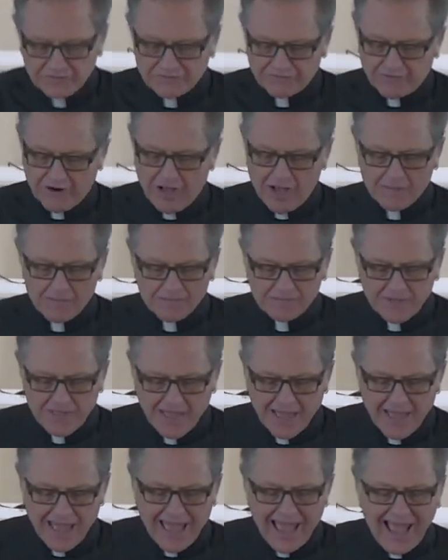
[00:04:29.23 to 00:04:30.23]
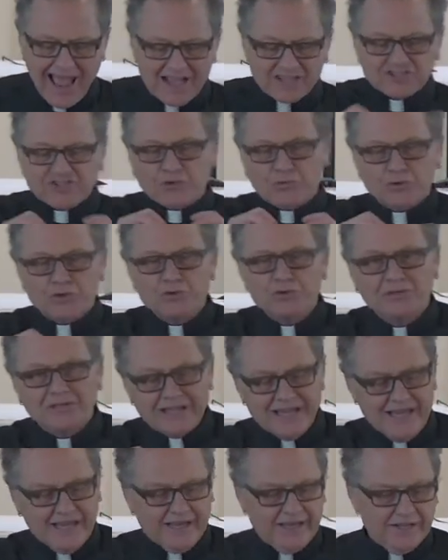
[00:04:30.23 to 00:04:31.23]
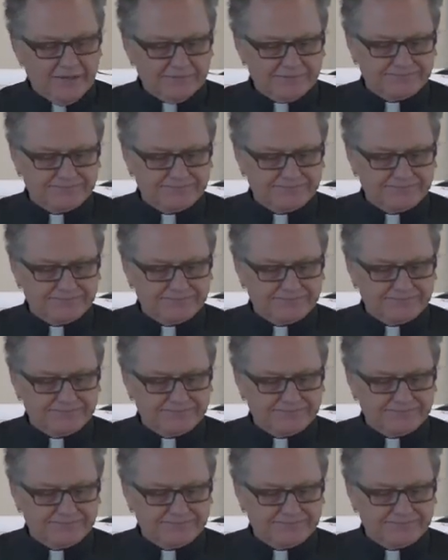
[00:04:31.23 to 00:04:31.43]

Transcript: from, has the root lig.